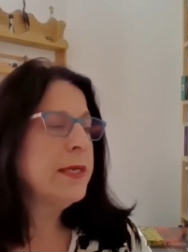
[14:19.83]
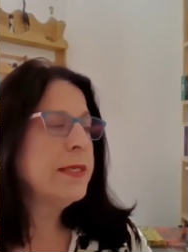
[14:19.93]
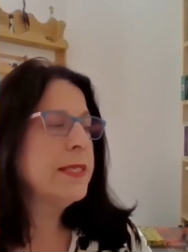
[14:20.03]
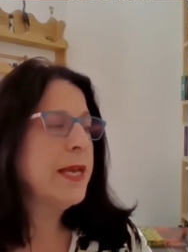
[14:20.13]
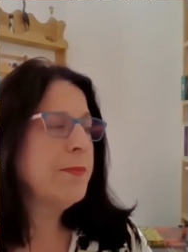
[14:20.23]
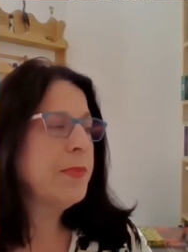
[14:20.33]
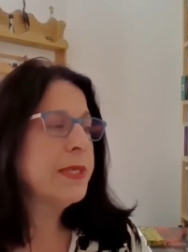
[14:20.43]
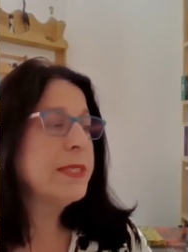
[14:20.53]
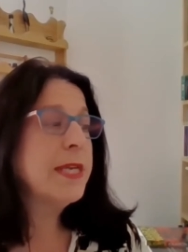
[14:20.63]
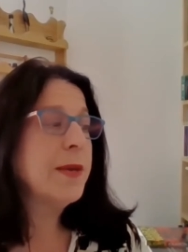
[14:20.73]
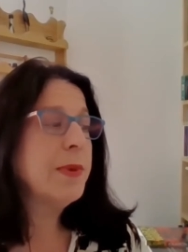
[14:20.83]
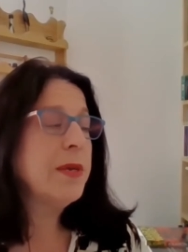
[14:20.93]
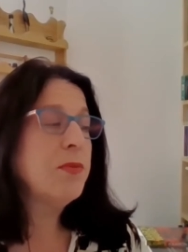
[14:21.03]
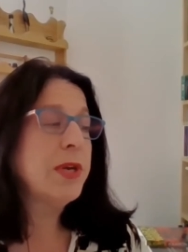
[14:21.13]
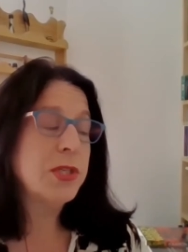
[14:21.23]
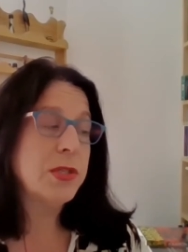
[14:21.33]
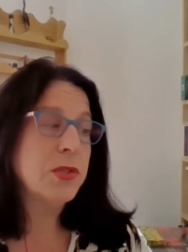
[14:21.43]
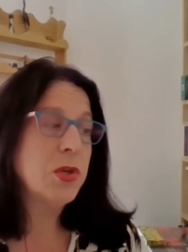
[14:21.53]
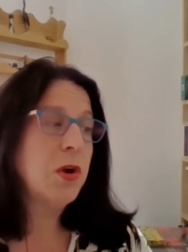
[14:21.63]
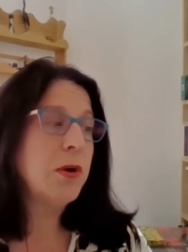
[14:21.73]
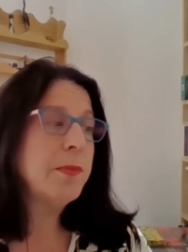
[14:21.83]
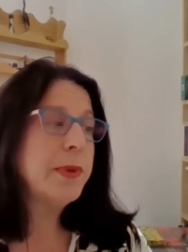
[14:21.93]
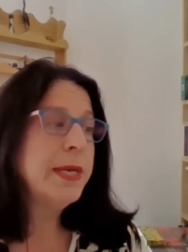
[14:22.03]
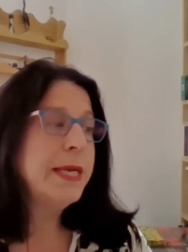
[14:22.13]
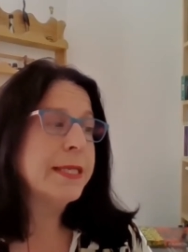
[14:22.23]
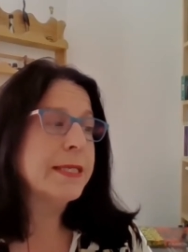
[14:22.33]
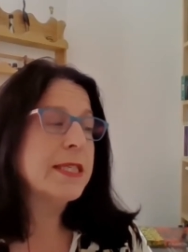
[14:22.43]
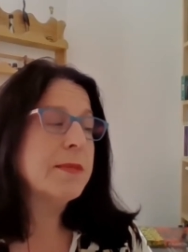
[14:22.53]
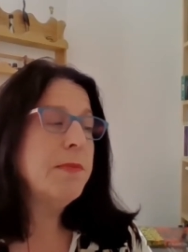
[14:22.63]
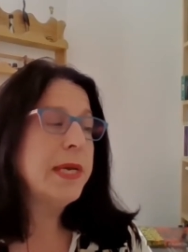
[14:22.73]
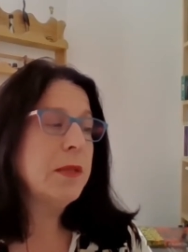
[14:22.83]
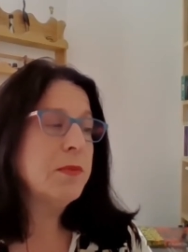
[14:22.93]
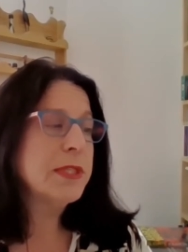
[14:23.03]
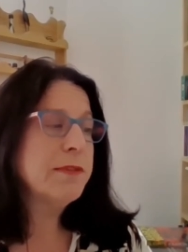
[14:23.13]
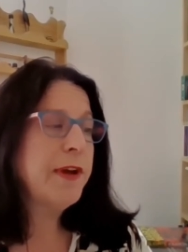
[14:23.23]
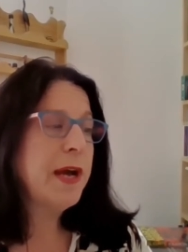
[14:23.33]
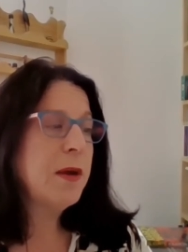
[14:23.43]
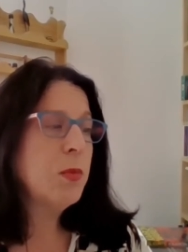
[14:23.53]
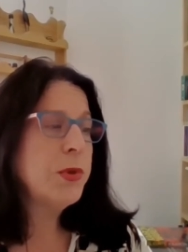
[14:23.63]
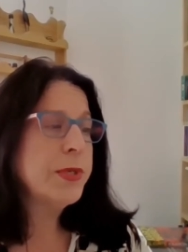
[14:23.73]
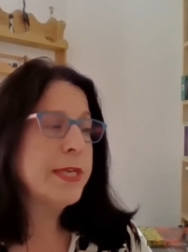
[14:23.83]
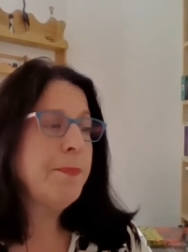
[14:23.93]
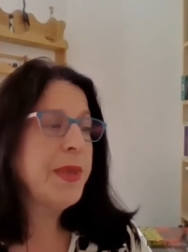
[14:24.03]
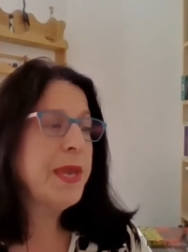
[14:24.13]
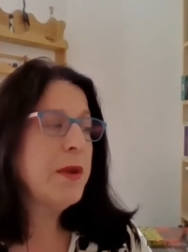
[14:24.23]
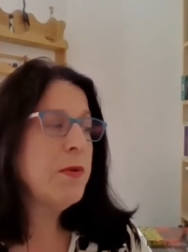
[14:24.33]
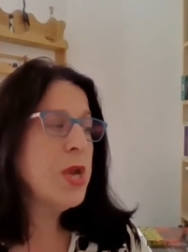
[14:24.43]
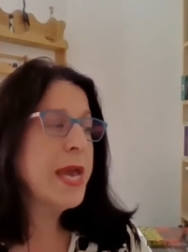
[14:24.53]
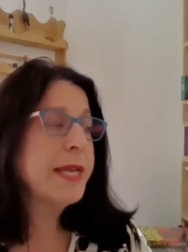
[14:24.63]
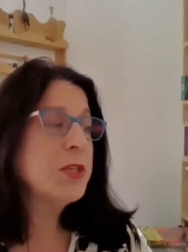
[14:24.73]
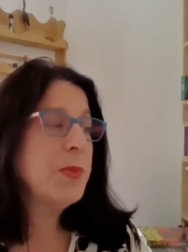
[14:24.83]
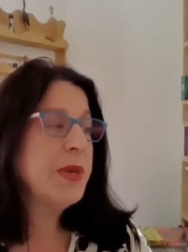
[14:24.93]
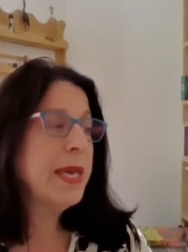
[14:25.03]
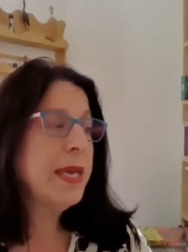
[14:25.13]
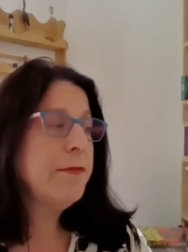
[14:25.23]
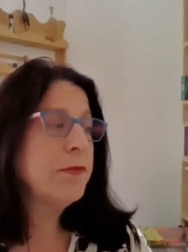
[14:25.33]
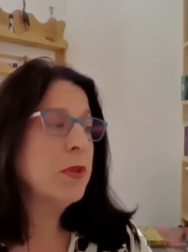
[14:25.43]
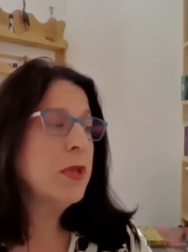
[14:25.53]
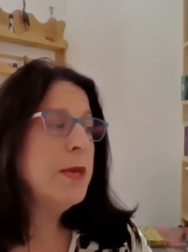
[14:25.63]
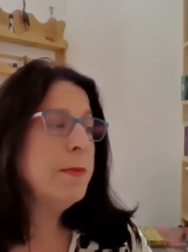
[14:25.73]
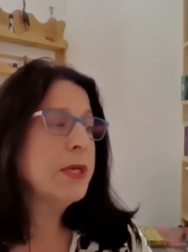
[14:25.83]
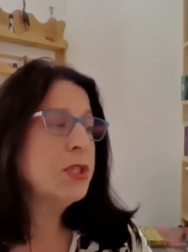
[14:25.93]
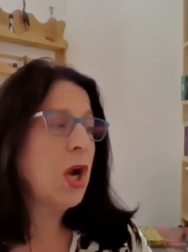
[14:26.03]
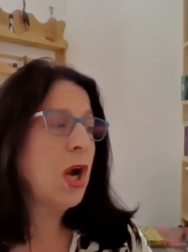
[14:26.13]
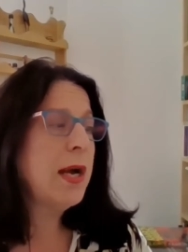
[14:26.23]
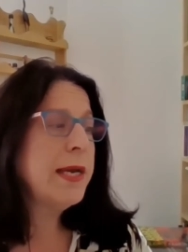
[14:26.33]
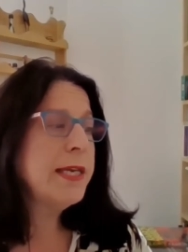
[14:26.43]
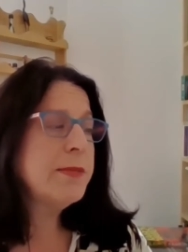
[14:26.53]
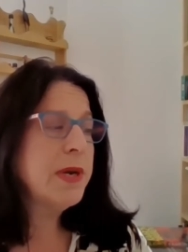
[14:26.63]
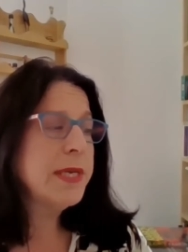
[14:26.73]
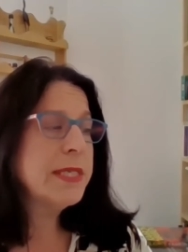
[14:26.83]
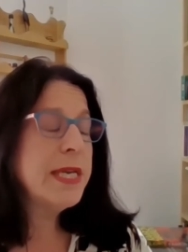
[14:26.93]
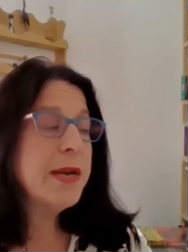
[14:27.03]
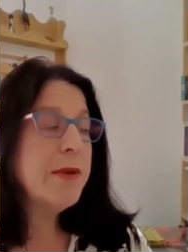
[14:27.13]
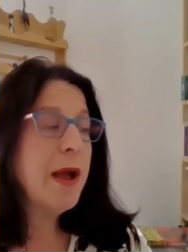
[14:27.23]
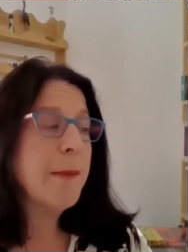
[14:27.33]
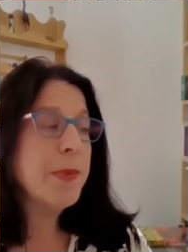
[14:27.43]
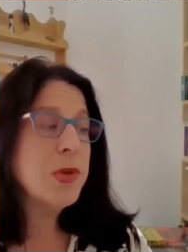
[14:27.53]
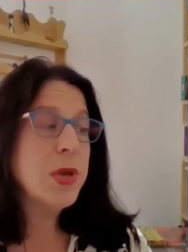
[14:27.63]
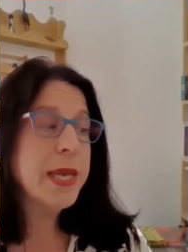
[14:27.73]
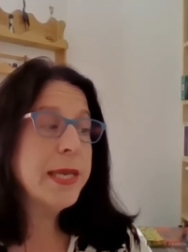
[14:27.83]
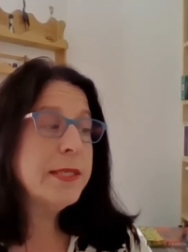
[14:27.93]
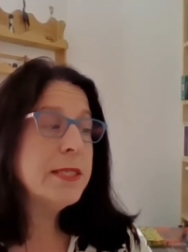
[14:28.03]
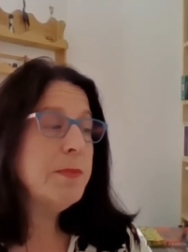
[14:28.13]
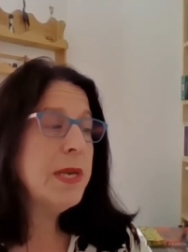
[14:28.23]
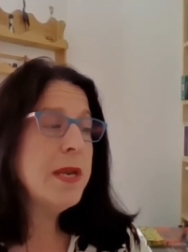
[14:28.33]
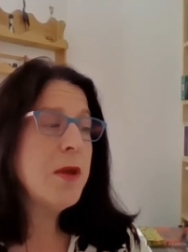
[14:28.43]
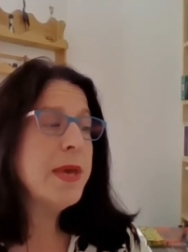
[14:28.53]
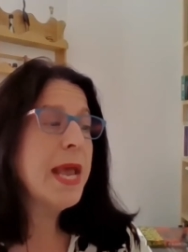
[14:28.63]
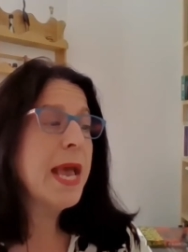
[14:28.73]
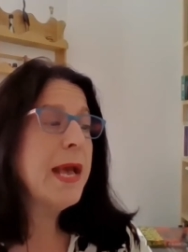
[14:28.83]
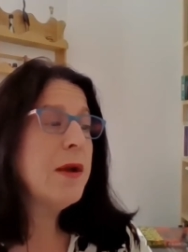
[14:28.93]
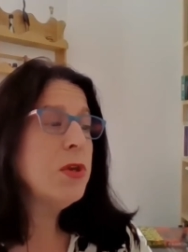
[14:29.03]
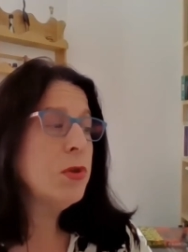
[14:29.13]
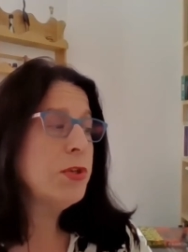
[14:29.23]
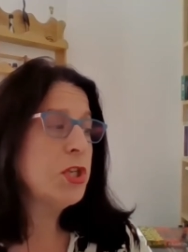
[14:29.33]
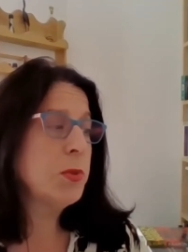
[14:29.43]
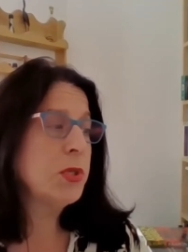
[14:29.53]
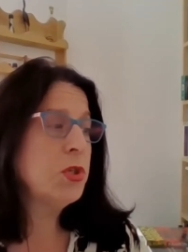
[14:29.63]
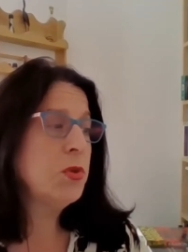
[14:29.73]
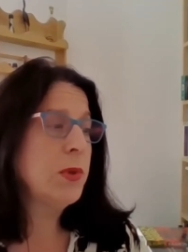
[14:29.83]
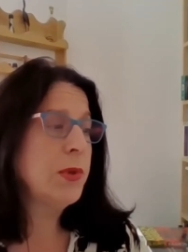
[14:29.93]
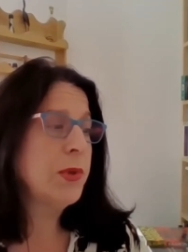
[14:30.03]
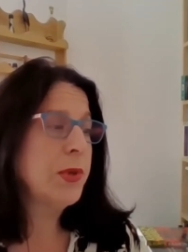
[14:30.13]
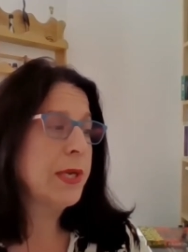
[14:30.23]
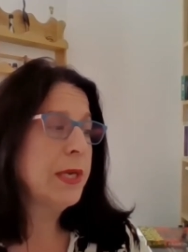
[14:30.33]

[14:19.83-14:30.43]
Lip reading: Step by step, he reached the top. The smell was far worse up there, and you had to be careful because your eyes might tear up and your head spin no matter how used to it you were.